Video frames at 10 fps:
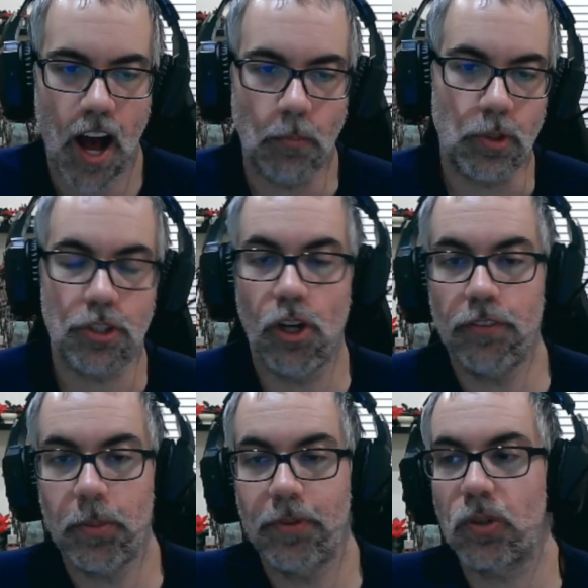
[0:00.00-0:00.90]
We should
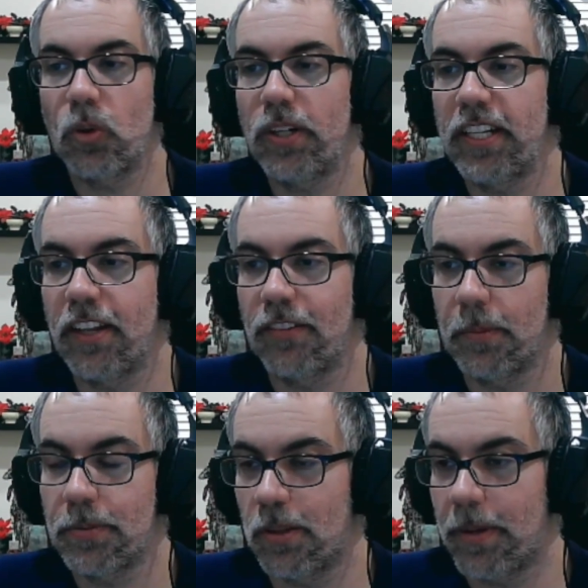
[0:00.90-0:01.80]
hopefully be recording another
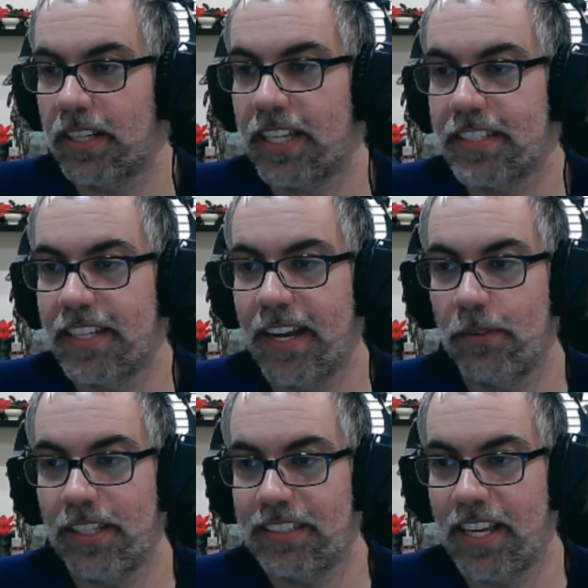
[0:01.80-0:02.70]
episode of the podcast now
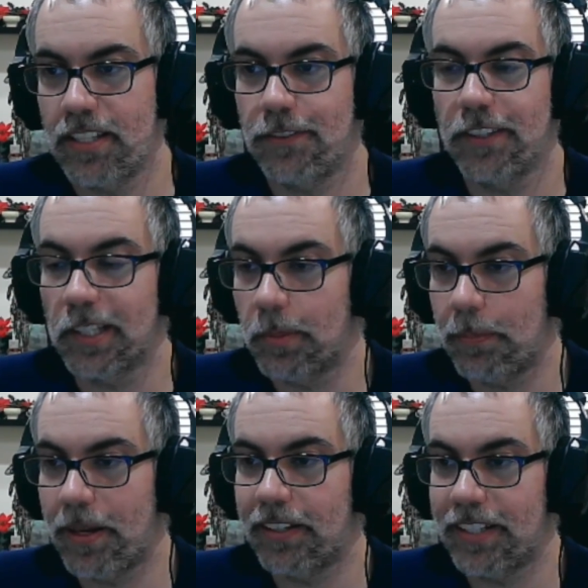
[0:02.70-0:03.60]
that Dan's feeling a bit
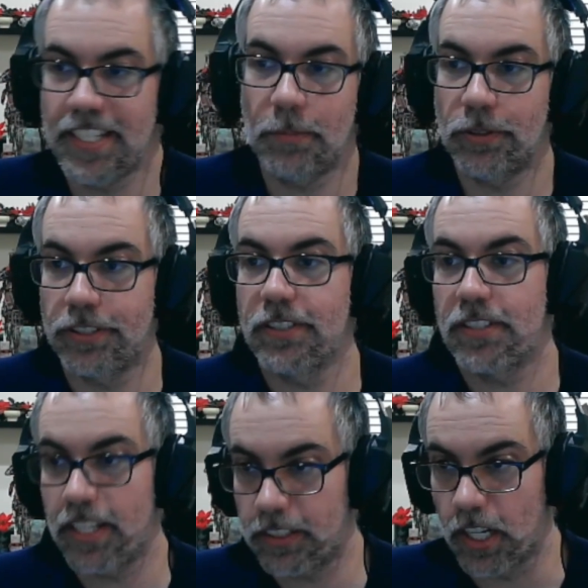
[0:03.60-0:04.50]
better. He's able to
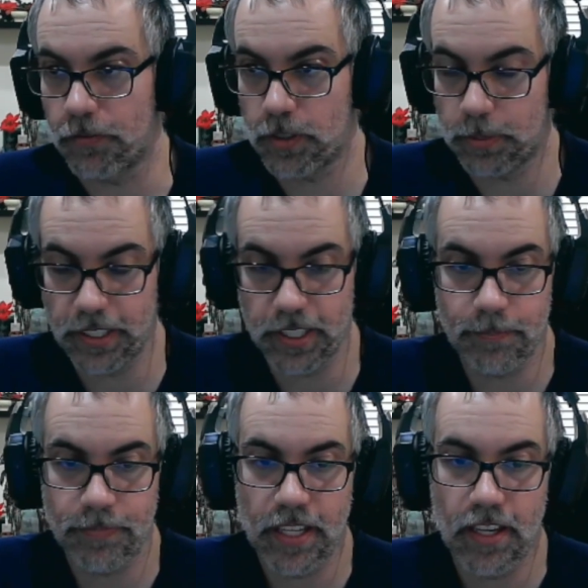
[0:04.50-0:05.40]
sit comfortably.
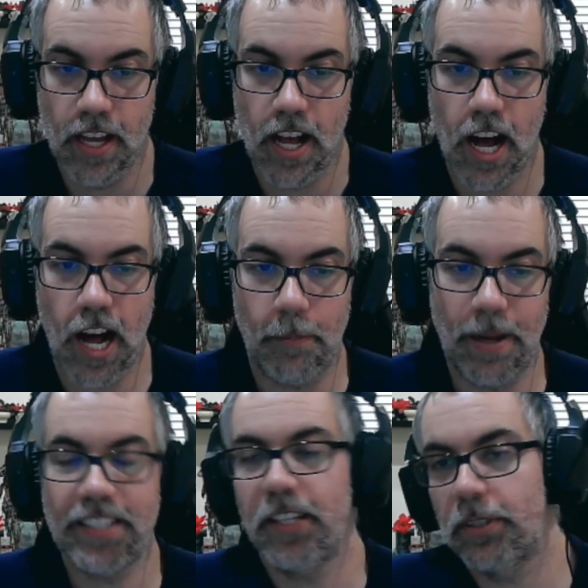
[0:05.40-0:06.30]
I
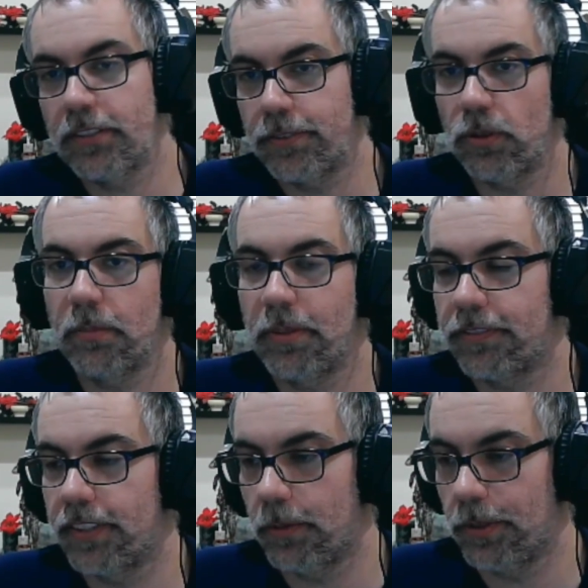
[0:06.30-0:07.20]
said it before, but
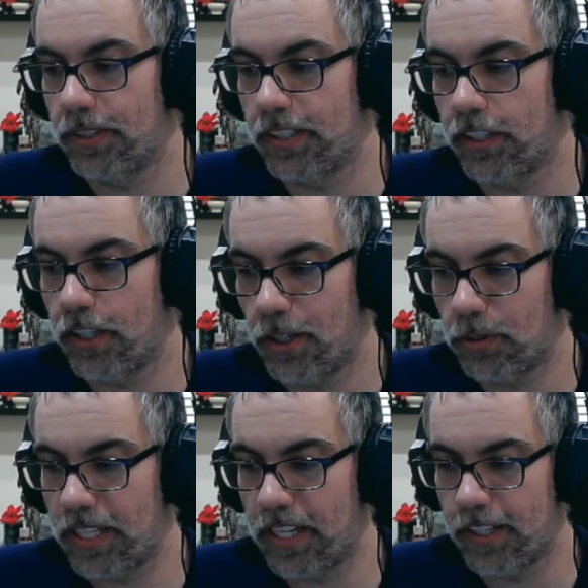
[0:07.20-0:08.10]
for anyone who didn't know,
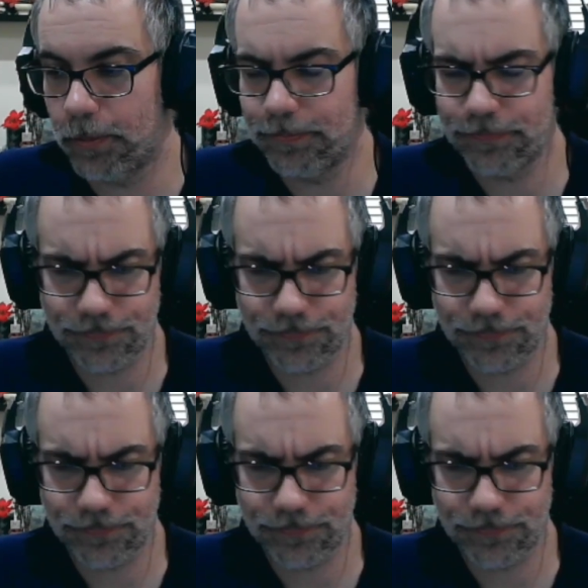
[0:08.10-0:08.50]
Dan ended